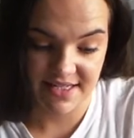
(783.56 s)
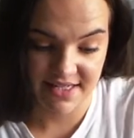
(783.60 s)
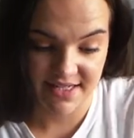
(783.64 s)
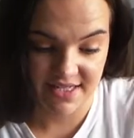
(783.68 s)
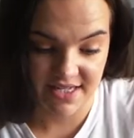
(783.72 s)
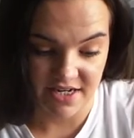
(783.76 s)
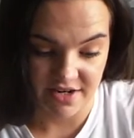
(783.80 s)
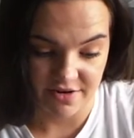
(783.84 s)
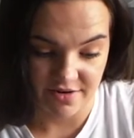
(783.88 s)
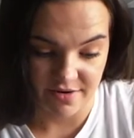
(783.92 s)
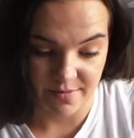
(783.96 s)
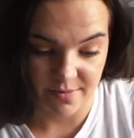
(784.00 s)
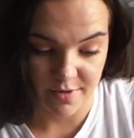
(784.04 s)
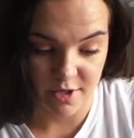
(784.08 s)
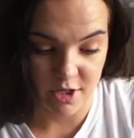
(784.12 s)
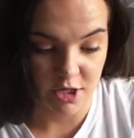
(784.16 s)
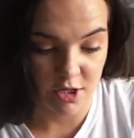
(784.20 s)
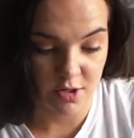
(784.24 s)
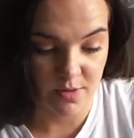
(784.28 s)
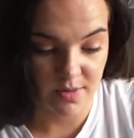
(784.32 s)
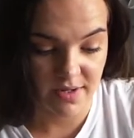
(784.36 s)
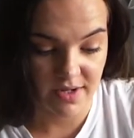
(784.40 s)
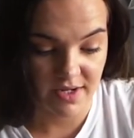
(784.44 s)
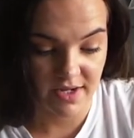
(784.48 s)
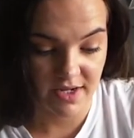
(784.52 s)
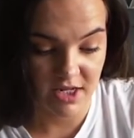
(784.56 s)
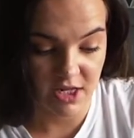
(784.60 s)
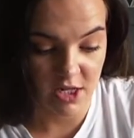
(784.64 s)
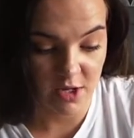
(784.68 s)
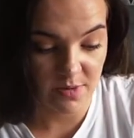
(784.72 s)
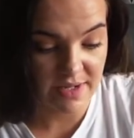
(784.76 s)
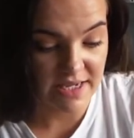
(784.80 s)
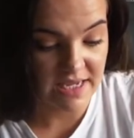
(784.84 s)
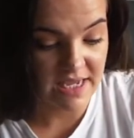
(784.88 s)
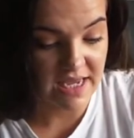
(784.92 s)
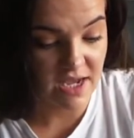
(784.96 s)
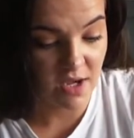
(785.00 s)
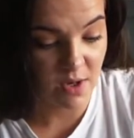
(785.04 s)
Serum,
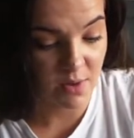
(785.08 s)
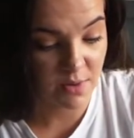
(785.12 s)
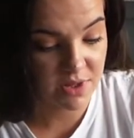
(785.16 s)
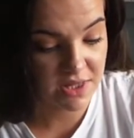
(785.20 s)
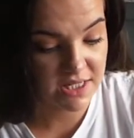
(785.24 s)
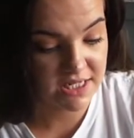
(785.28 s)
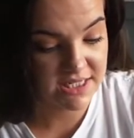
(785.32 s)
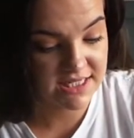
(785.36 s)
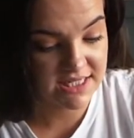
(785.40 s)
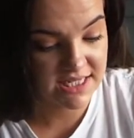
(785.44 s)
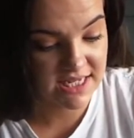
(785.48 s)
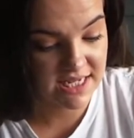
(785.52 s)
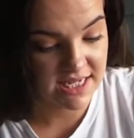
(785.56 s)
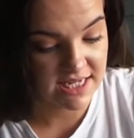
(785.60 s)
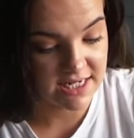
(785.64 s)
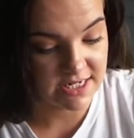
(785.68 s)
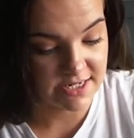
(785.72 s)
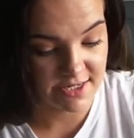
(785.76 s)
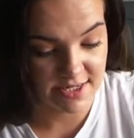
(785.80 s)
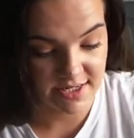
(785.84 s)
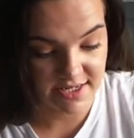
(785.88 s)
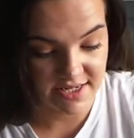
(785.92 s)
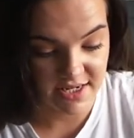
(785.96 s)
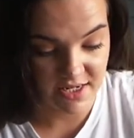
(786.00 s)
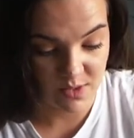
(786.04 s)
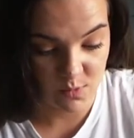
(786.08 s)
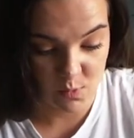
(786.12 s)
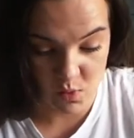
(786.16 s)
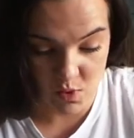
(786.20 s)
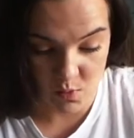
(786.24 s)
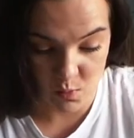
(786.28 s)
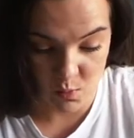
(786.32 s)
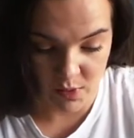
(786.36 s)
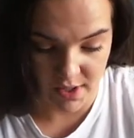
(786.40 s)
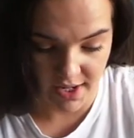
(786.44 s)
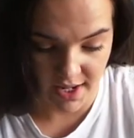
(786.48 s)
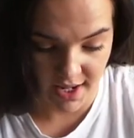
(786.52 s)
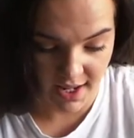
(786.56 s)
glowing healthy skin in
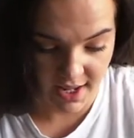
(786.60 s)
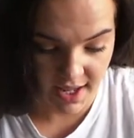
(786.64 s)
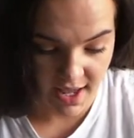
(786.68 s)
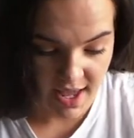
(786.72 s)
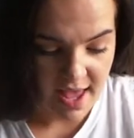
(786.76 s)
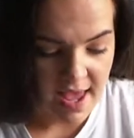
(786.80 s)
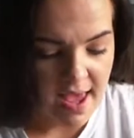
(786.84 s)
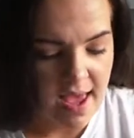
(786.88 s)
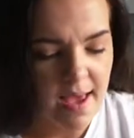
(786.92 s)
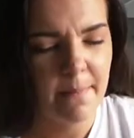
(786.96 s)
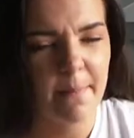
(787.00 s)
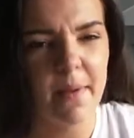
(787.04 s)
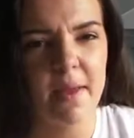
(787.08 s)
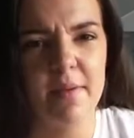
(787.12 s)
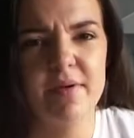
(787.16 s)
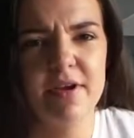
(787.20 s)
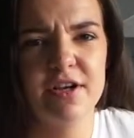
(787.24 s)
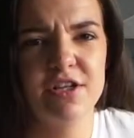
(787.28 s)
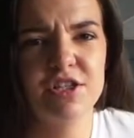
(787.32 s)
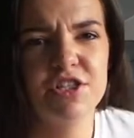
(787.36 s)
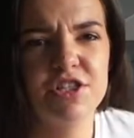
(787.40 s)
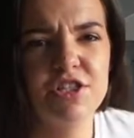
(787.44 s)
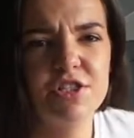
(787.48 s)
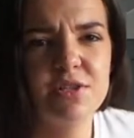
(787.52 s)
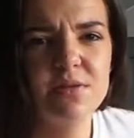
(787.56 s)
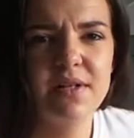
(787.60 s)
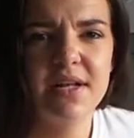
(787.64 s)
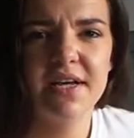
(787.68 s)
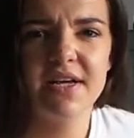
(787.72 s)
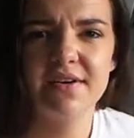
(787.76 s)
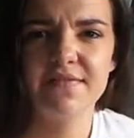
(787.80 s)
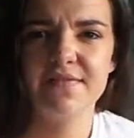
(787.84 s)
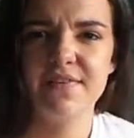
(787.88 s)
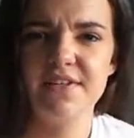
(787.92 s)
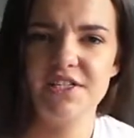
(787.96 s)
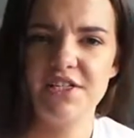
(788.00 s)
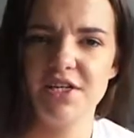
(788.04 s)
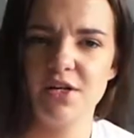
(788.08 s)
1 week. Maybe I should do like a
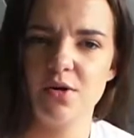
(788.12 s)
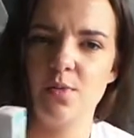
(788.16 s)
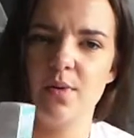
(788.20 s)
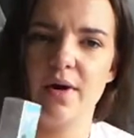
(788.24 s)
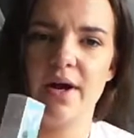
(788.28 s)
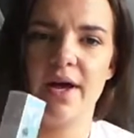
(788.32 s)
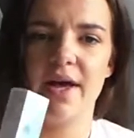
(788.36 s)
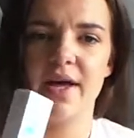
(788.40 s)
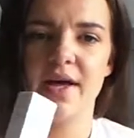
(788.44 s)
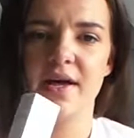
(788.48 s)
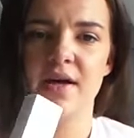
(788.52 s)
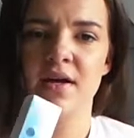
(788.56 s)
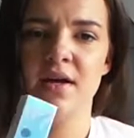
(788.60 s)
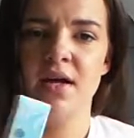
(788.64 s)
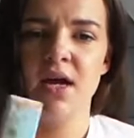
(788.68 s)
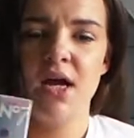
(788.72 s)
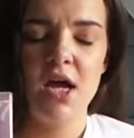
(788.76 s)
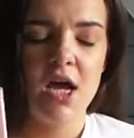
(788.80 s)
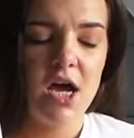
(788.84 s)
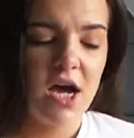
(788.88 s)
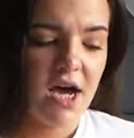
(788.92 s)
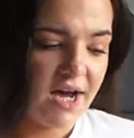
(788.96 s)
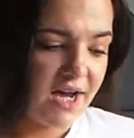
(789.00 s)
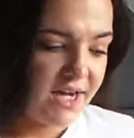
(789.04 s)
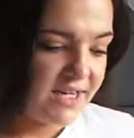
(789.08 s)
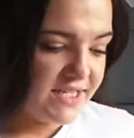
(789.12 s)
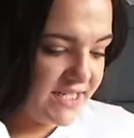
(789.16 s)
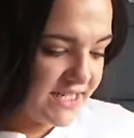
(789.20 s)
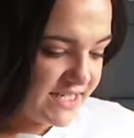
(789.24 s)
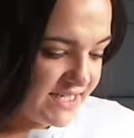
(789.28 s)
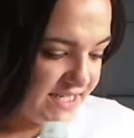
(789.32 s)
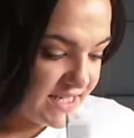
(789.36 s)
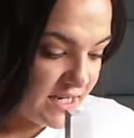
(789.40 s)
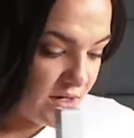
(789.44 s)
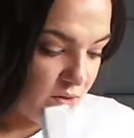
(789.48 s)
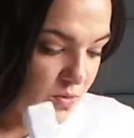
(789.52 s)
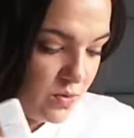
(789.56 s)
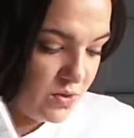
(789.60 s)
video where I
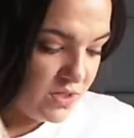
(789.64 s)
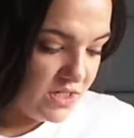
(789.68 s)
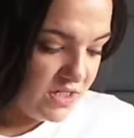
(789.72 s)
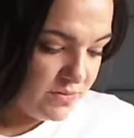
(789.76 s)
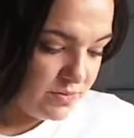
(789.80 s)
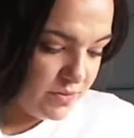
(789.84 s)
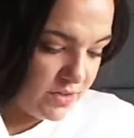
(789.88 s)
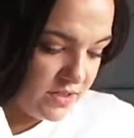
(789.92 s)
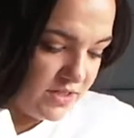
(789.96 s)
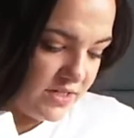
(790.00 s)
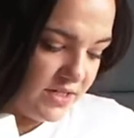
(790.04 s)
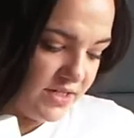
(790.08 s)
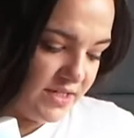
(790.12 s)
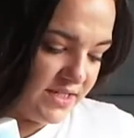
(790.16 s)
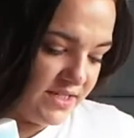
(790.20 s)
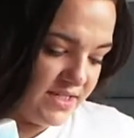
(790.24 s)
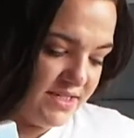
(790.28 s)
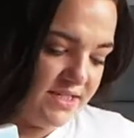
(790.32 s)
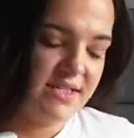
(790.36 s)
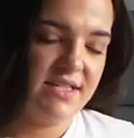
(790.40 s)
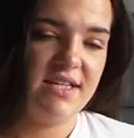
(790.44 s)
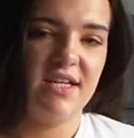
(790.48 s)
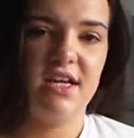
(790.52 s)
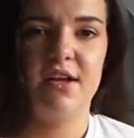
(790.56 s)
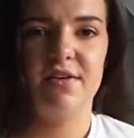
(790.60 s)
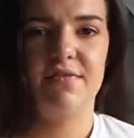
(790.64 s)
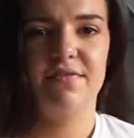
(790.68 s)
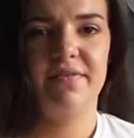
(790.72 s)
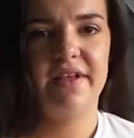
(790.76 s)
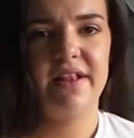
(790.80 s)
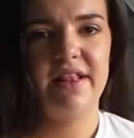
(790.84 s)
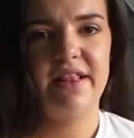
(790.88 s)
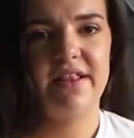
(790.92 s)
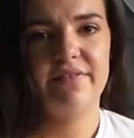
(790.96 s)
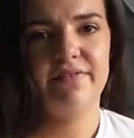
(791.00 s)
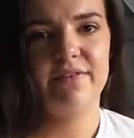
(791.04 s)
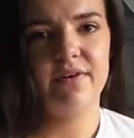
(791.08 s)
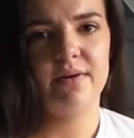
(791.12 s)
test out all these products and see if they
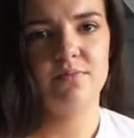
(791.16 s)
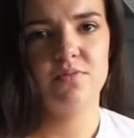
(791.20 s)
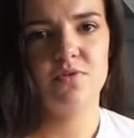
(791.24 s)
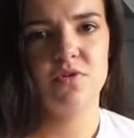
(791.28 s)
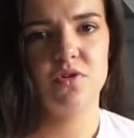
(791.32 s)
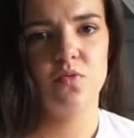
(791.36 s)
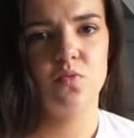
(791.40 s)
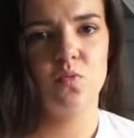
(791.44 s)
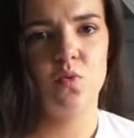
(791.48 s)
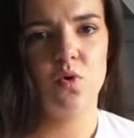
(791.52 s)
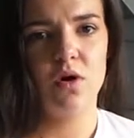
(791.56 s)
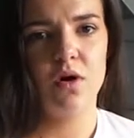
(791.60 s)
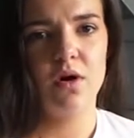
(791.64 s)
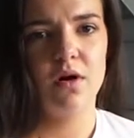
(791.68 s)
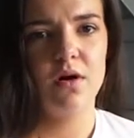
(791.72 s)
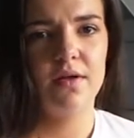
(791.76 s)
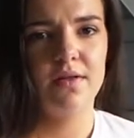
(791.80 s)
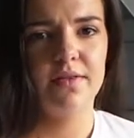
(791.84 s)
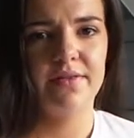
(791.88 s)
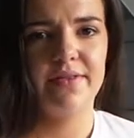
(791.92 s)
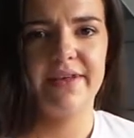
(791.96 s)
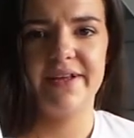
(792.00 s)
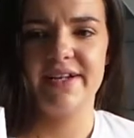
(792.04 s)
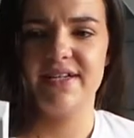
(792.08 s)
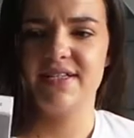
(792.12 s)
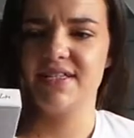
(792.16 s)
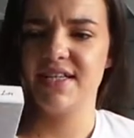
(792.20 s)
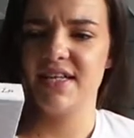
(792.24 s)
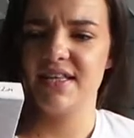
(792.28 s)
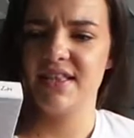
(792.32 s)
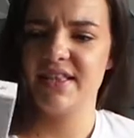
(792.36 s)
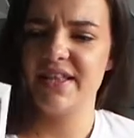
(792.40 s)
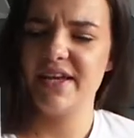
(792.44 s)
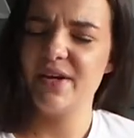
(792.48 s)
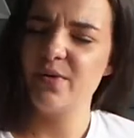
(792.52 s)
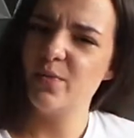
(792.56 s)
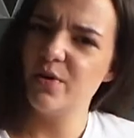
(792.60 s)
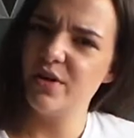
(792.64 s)
live up to what they said
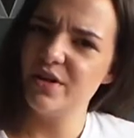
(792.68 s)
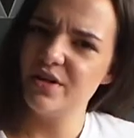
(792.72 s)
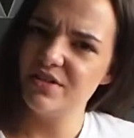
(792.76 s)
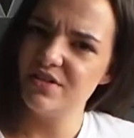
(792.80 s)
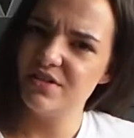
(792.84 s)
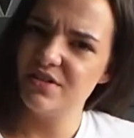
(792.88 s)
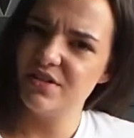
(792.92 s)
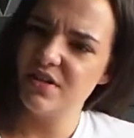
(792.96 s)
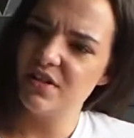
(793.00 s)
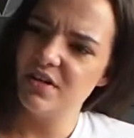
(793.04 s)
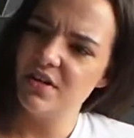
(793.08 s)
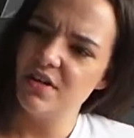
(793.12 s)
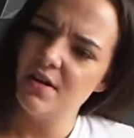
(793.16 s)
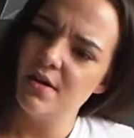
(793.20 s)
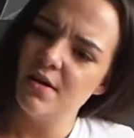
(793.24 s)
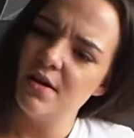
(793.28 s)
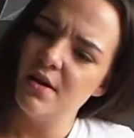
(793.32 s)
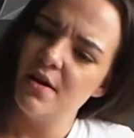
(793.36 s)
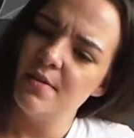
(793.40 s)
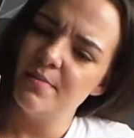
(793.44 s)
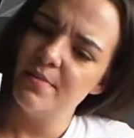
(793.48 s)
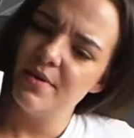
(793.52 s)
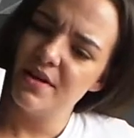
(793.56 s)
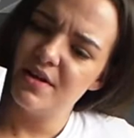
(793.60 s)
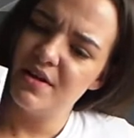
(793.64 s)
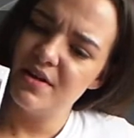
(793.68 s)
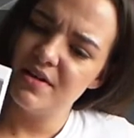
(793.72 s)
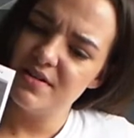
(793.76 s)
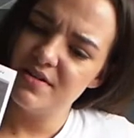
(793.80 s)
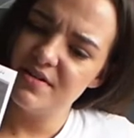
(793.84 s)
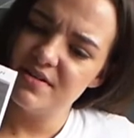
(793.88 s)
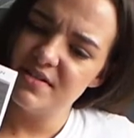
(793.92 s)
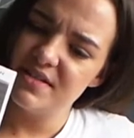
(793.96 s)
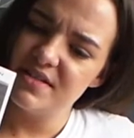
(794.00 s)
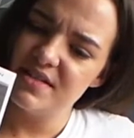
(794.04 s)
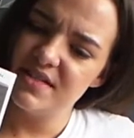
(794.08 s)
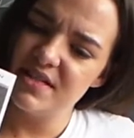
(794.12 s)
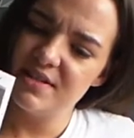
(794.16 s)
they would.
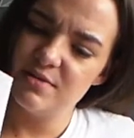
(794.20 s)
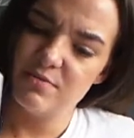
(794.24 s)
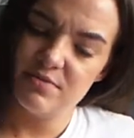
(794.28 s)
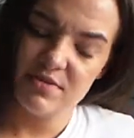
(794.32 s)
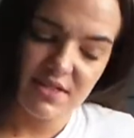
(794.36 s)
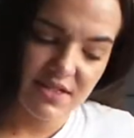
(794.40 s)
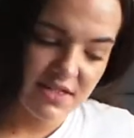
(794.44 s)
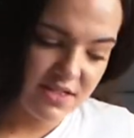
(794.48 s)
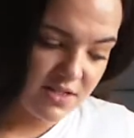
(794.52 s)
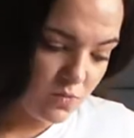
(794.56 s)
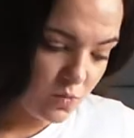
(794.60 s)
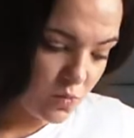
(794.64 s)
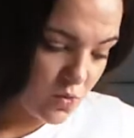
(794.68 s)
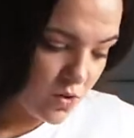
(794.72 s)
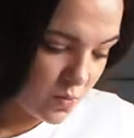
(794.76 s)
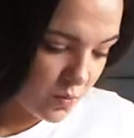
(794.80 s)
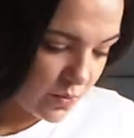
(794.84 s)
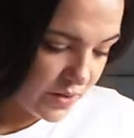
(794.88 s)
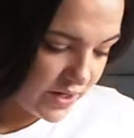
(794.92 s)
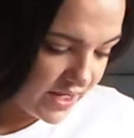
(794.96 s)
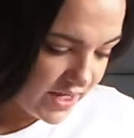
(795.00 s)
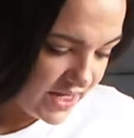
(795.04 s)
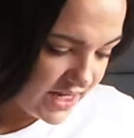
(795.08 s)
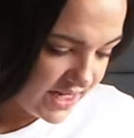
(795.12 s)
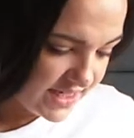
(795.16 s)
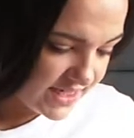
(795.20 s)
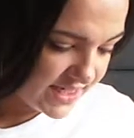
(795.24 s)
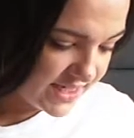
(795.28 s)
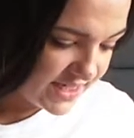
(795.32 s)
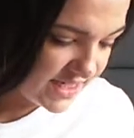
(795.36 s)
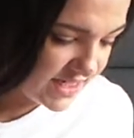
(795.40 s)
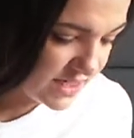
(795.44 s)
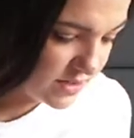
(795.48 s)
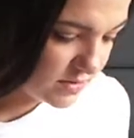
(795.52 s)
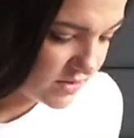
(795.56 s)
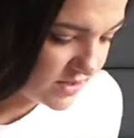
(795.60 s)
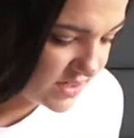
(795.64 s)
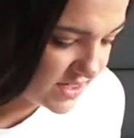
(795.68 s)
Because this one says in 1 week,
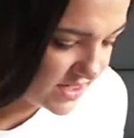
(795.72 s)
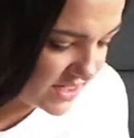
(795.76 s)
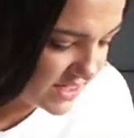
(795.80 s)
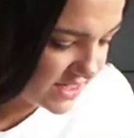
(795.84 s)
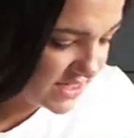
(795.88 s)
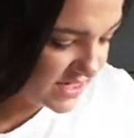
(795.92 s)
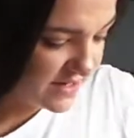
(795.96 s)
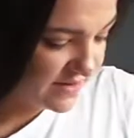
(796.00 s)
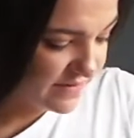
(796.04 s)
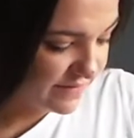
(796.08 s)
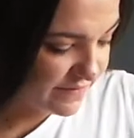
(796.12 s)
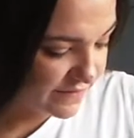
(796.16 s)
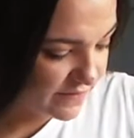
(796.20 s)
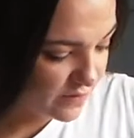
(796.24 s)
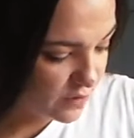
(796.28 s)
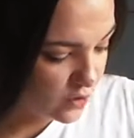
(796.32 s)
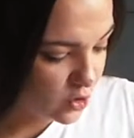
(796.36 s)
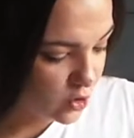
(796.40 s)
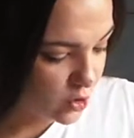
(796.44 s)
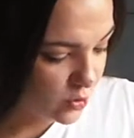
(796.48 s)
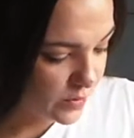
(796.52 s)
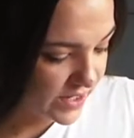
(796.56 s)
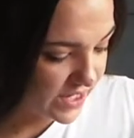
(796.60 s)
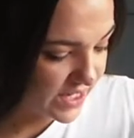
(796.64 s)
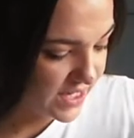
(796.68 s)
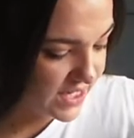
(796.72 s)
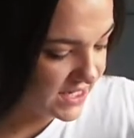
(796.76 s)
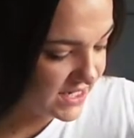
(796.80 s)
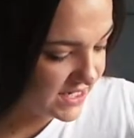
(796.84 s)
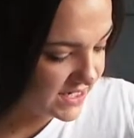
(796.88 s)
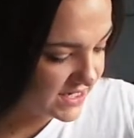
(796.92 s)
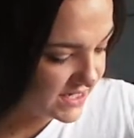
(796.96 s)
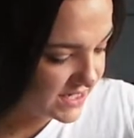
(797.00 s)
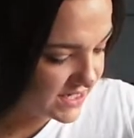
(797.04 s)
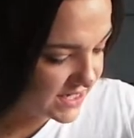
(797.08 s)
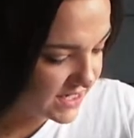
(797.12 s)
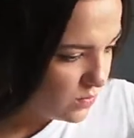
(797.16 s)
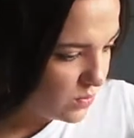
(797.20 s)
this one says in 4
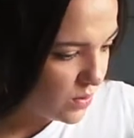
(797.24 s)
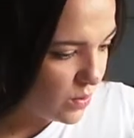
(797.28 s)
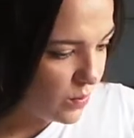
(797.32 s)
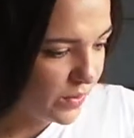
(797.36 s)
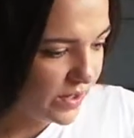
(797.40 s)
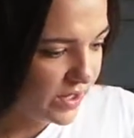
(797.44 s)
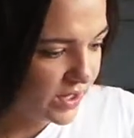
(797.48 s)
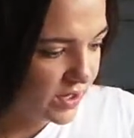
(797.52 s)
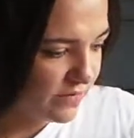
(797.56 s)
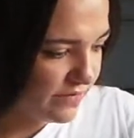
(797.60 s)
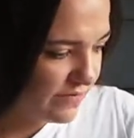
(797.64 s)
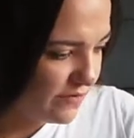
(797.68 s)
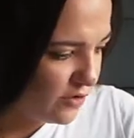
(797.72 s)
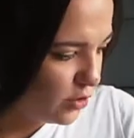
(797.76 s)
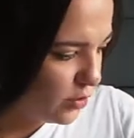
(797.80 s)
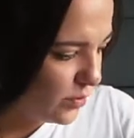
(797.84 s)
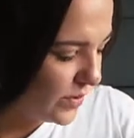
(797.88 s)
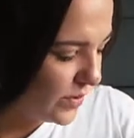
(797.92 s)
weeks, 1 week and 4